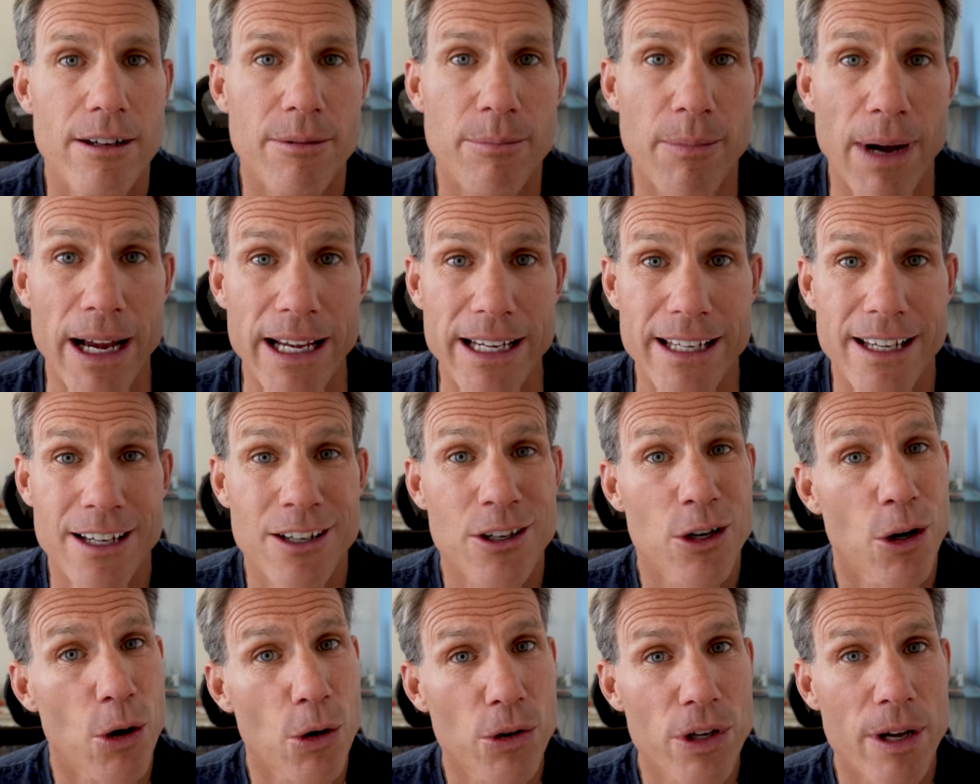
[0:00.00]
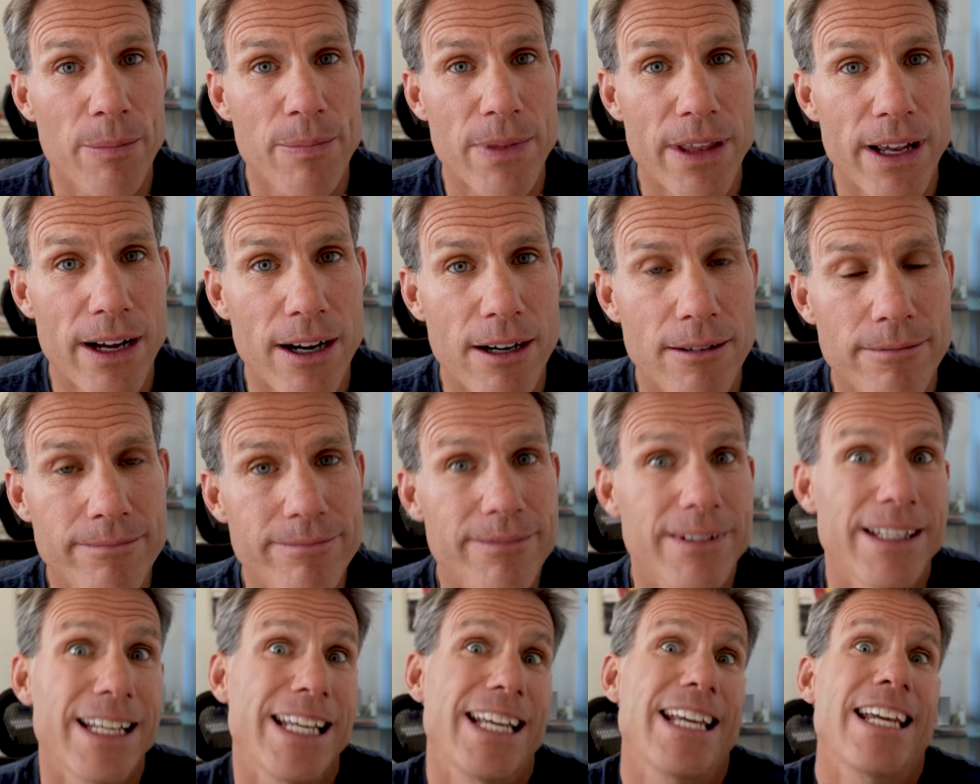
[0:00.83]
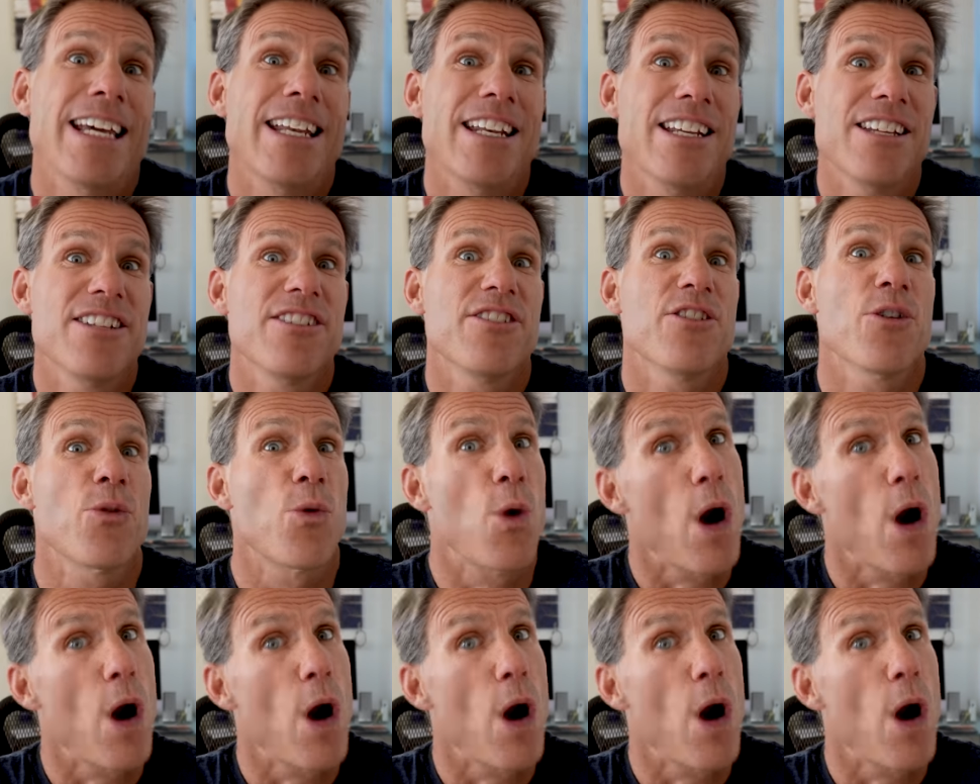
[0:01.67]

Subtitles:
Might get cold up there. It is the